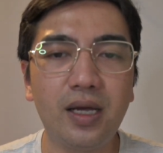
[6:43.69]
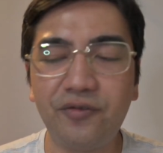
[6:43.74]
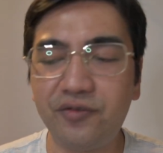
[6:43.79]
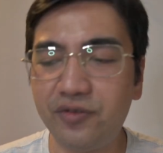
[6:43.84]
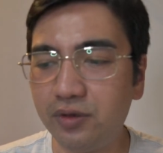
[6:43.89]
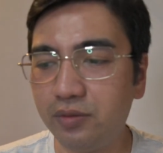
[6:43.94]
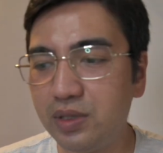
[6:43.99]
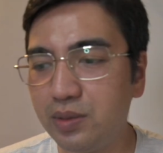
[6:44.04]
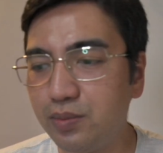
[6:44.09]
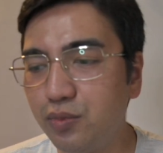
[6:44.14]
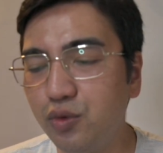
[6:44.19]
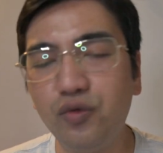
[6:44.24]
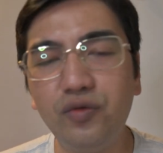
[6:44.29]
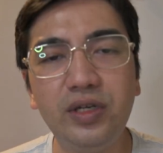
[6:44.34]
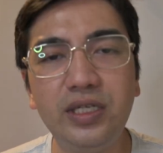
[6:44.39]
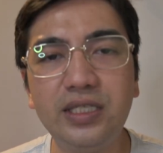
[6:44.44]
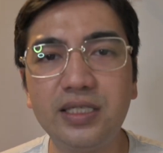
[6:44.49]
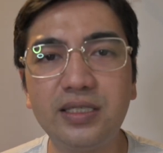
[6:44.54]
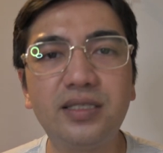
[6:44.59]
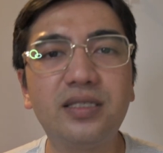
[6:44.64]
filming
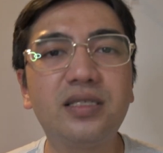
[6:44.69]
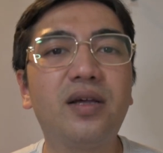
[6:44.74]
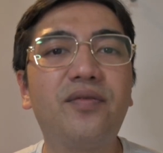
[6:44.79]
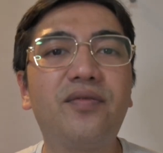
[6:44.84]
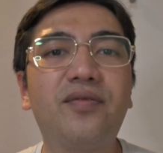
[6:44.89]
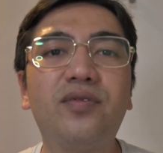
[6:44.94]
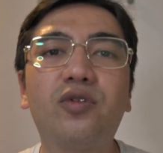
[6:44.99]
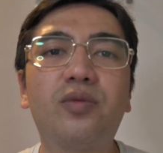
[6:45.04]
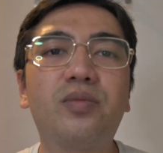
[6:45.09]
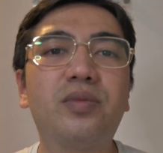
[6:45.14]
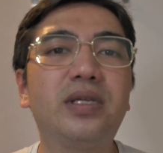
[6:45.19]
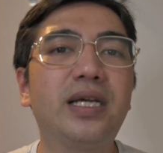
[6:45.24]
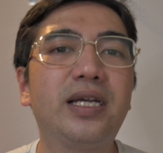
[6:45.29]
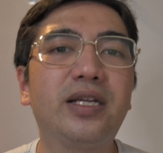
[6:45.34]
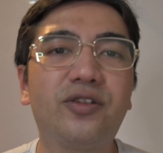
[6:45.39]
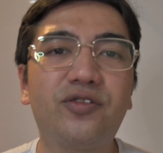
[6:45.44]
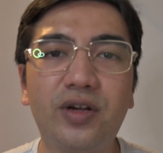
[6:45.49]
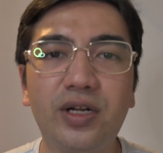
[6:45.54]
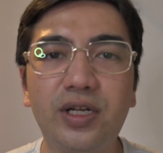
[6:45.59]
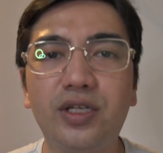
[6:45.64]
movies and stuff, normally
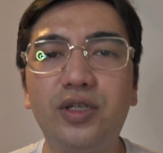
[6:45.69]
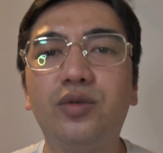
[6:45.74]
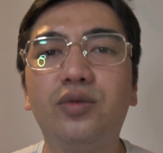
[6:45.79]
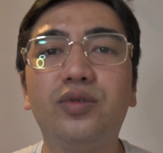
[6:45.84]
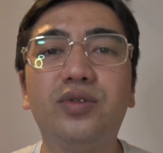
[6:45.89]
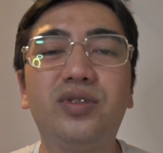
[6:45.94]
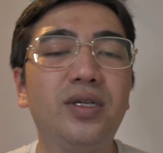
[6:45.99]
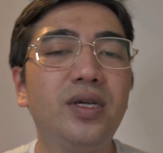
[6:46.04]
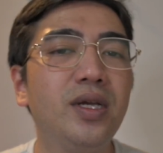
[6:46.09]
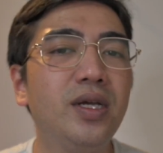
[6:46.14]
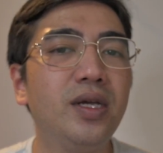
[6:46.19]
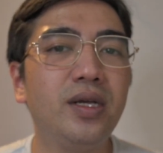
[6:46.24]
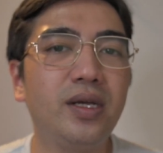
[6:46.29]
I try to use